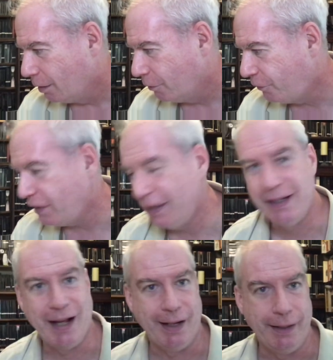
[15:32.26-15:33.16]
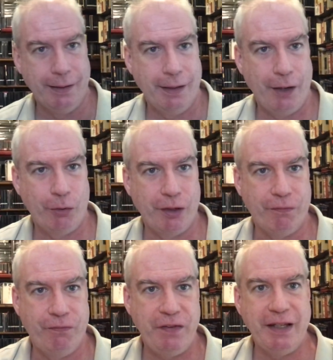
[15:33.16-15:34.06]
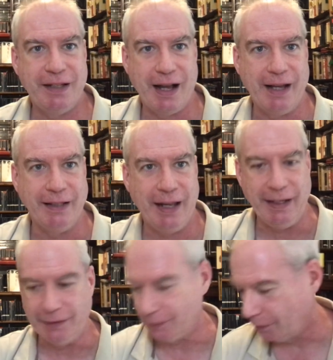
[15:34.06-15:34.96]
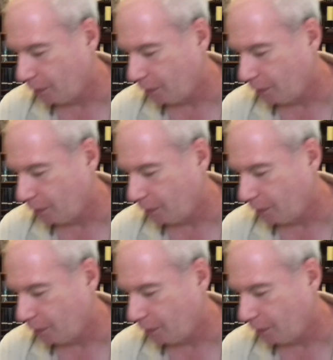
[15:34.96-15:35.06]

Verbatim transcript: Fintie. I ordered a Fintie case,